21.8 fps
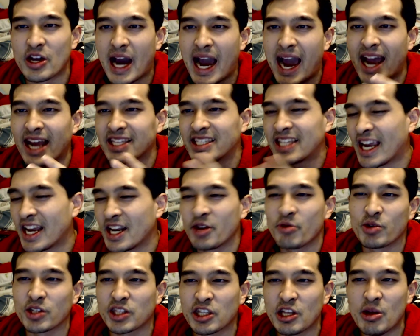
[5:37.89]
I dated
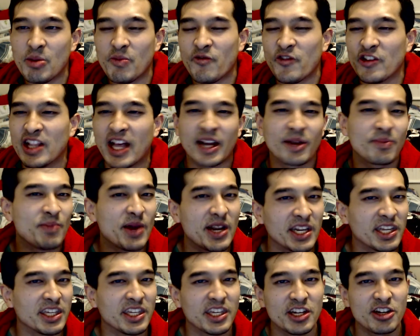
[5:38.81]
with him for like
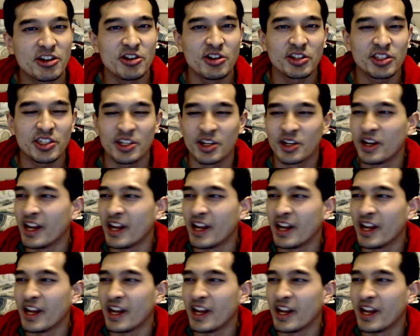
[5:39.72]
many years,